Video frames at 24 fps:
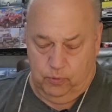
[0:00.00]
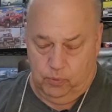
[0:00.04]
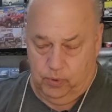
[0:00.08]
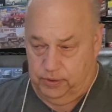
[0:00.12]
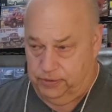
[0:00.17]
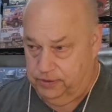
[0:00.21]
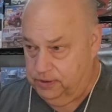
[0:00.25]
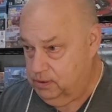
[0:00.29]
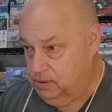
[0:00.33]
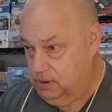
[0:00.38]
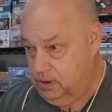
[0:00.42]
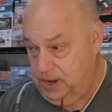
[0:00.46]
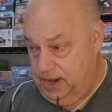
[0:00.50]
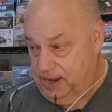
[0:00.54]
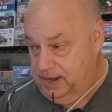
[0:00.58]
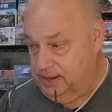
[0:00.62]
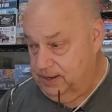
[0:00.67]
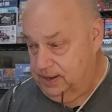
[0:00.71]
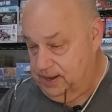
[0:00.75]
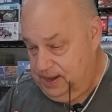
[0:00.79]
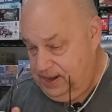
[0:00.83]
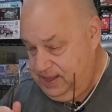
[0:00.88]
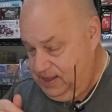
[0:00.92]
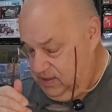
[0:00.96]
with you. All right.
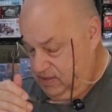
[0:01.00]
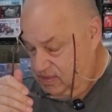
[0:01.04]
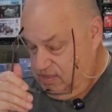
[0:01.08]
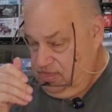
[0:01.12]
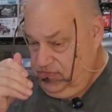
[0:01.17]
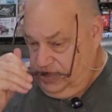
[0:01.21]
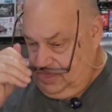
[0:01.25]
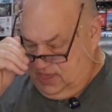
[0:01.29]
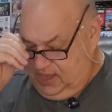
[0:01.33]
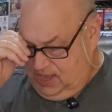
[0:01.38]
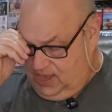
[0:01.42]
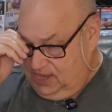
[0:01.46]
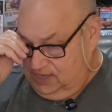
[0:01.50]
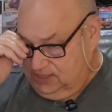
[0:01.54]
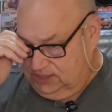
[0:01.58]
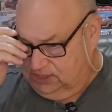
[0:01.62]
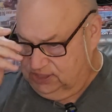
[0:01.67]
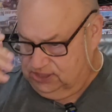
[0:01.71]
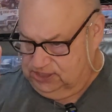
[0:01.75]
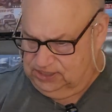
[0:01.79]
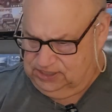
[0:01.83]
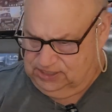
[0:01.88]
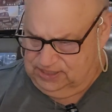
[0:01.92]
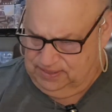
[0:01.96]
Now,
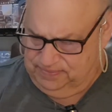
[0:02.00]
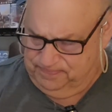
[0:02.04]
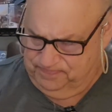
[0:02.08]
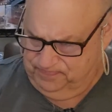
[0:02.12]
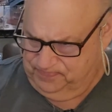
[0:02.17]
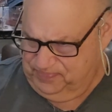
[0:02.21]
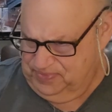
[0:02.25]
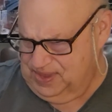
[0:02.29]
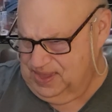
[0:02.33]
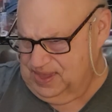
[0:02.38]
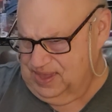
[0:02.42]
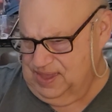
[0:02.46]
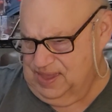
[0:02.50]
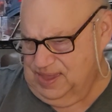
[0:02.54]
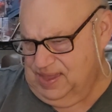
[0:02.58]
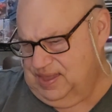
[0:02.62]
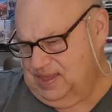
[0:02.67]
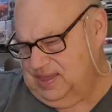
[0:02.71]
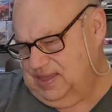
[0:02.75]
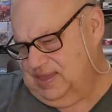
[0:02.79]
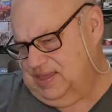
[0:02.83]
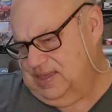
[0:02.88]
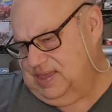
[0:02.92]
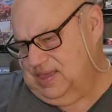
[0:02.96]
this
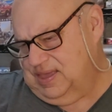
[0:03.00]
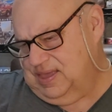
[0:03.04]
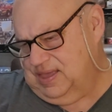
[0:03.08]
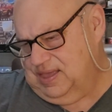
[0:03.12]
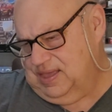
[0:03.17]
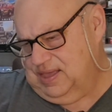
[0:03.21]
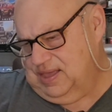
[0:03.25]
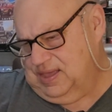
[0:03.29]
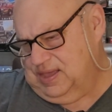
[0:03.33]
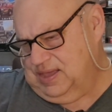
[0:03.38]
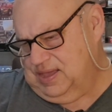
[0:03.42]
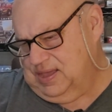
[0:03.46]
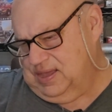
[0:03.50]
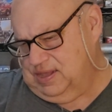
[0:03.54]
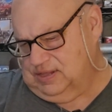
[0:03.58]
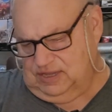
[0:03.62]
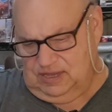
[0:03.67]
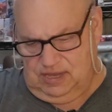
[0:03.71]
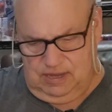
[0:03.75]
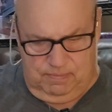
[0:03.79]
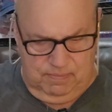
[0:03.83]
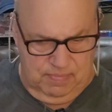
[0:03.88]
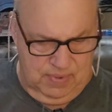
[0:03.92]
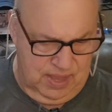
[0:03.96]

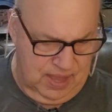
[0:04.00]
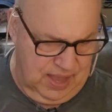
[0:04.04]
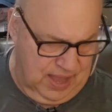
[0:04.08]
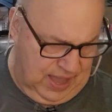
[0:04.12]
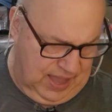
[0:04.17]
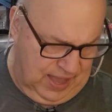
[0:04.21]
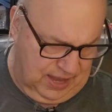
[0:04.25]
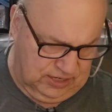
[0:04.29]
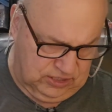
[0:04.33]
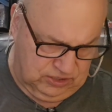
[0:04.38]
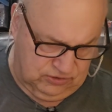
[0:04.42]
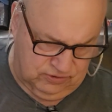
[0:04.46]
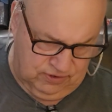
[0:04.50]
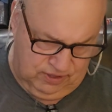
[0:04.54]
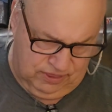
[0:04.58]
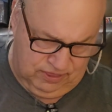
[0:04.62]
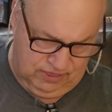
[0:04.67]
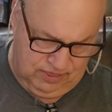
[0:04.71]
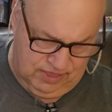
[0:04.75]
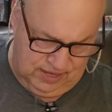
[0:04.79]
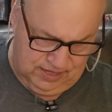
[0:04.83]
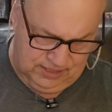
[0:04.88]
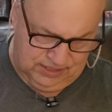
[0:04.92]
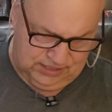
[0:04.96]
Tamiya extra
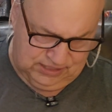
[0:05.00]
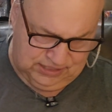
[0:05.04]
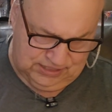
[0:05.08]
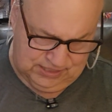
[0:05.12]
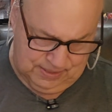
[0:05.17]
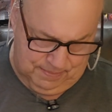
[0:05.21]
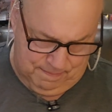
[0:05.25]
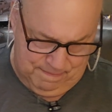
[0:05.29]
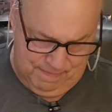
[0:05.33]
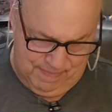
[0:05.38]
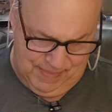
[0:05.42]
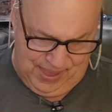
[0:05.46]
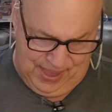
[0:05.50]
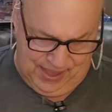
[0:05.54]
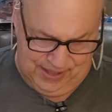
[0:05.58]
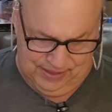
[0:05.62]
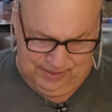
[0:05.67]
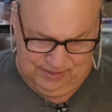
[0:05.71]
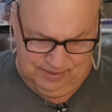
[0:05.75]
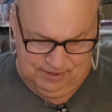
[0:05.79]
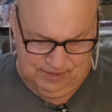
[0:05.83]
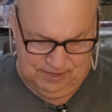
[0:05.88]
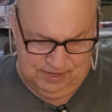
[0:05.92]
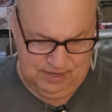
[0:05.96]
thin
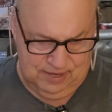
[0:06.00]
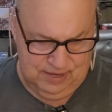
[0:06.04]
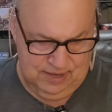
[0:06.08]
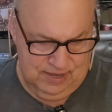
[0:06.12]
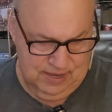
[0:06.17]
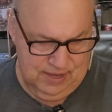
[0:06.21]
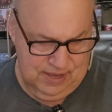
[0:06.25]
cement,